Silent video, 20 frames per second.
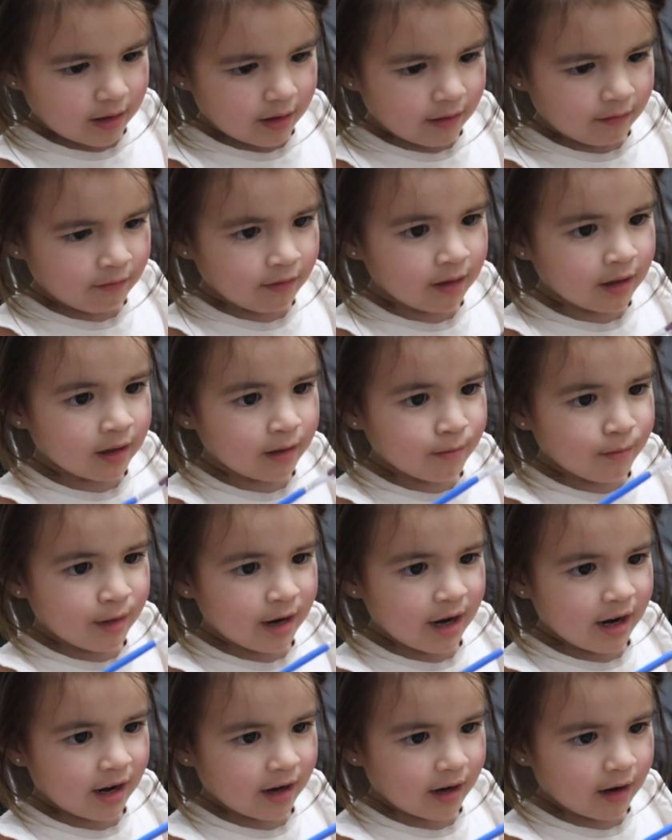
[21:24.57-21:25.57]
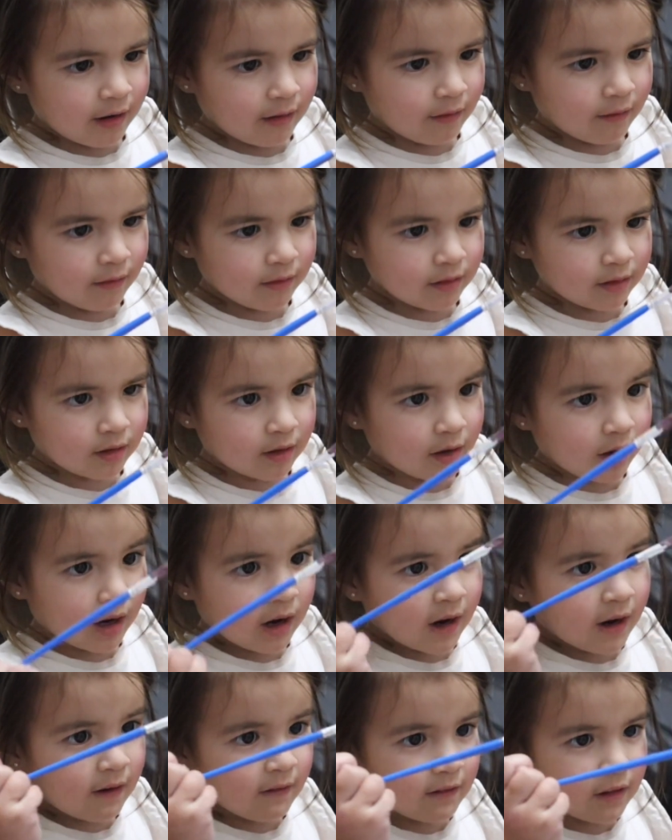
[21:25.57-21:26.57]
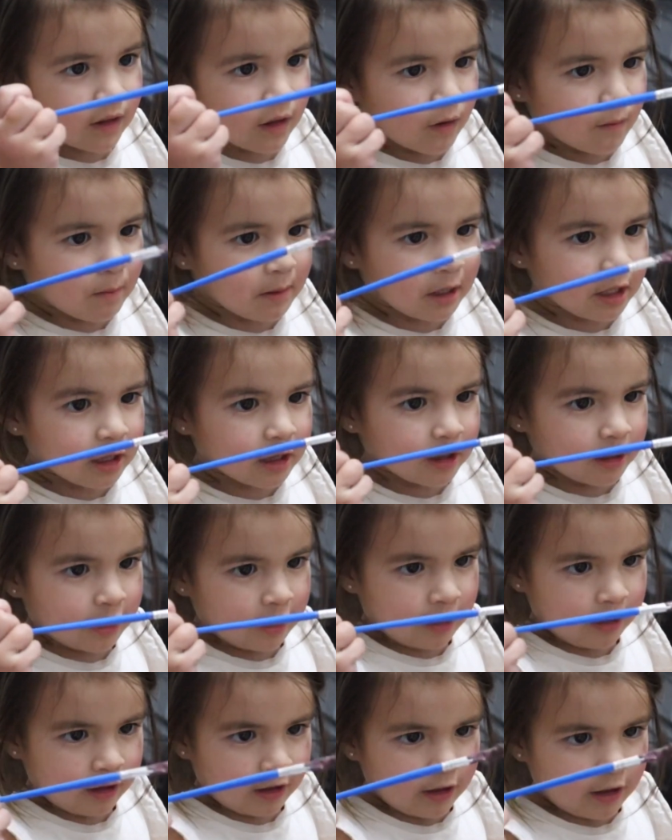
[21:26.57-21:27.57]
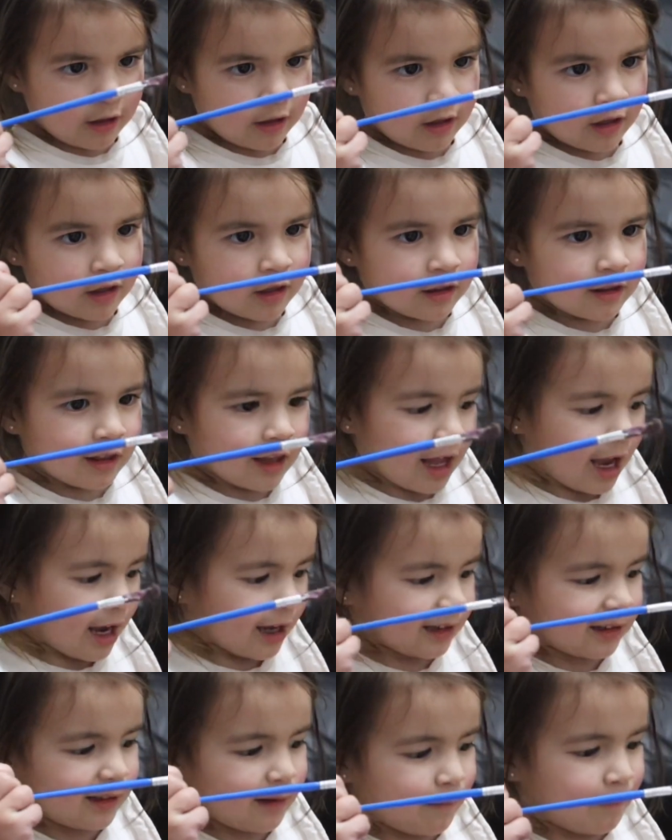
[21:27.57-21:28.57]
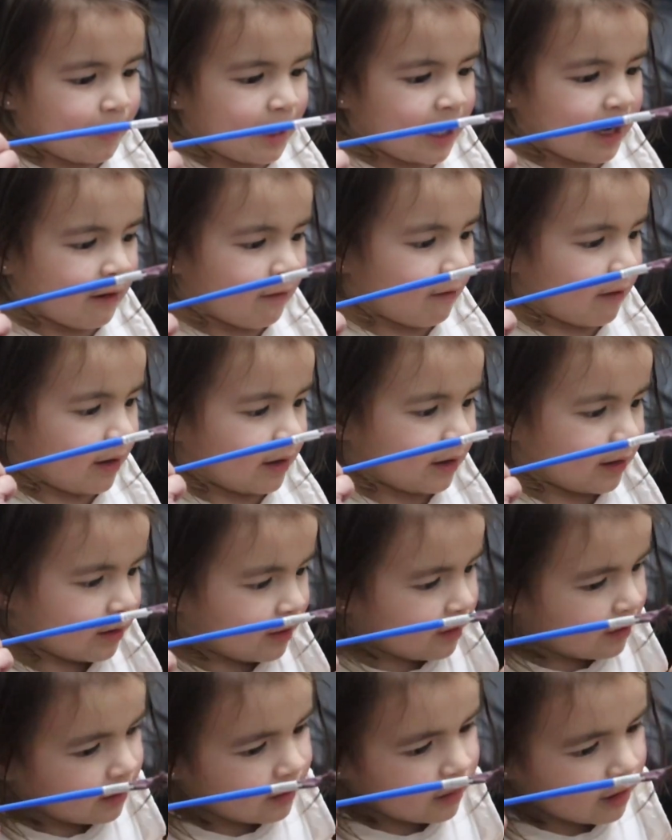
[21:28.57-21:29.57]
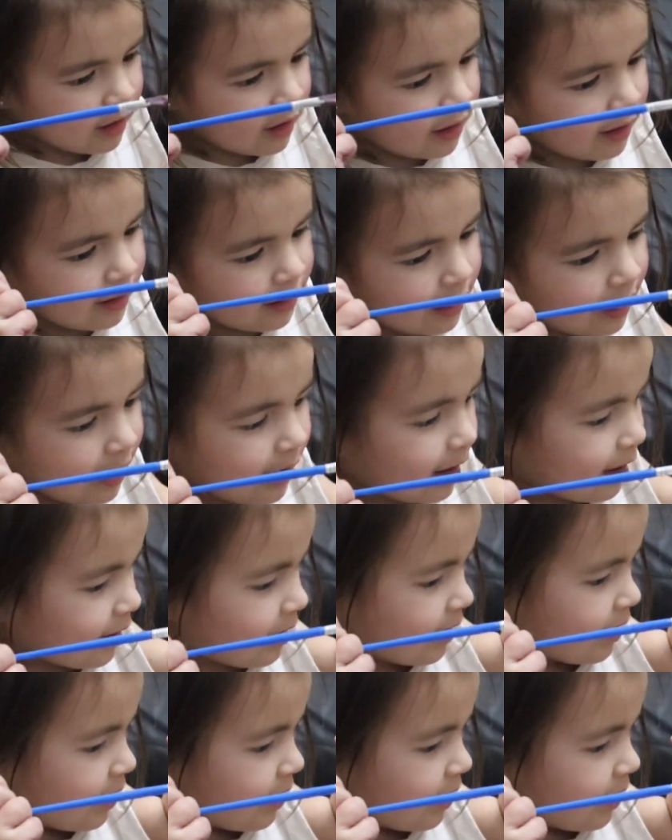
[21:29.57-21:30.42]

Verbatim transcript: I want to. I want. I want to open like the pink one, like